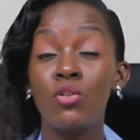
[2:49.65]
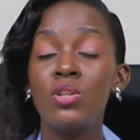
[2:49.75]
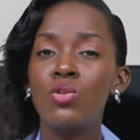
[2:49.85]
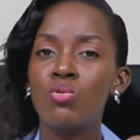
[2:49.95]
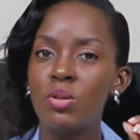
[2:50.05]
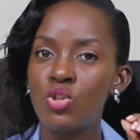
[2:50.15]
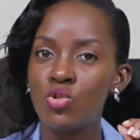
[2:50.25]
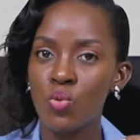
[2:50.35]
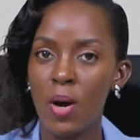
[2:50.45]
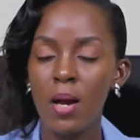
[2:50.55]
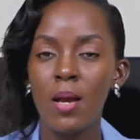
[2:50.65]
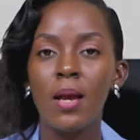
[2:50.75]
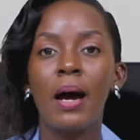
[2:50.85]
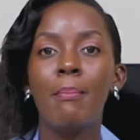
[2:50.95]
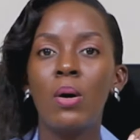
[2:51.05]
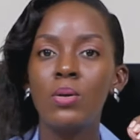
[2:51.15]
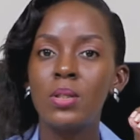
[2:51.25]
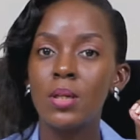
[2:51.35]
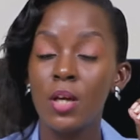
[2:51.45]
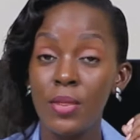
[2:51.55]
You need to be sure
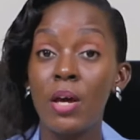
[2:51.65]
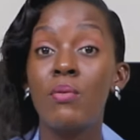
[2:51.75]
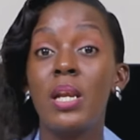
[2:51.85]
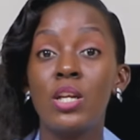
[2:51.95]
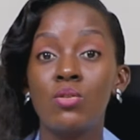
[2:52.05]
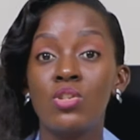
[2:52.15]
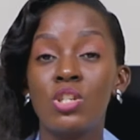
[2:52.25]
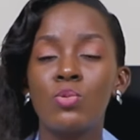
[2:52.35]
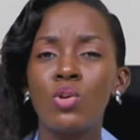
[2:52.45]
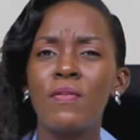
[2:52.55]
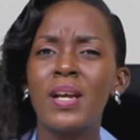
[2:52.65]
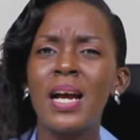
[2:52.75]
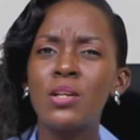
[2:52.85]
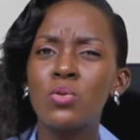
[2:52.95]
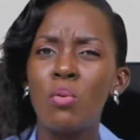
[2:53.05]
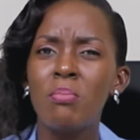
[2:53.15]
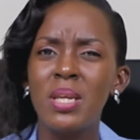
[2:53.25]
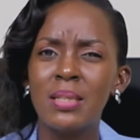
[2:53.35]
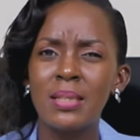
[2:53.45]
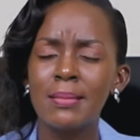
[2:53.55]
about the relationship. So if you can't
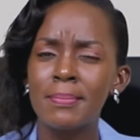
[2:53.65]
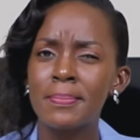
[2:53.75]
commit,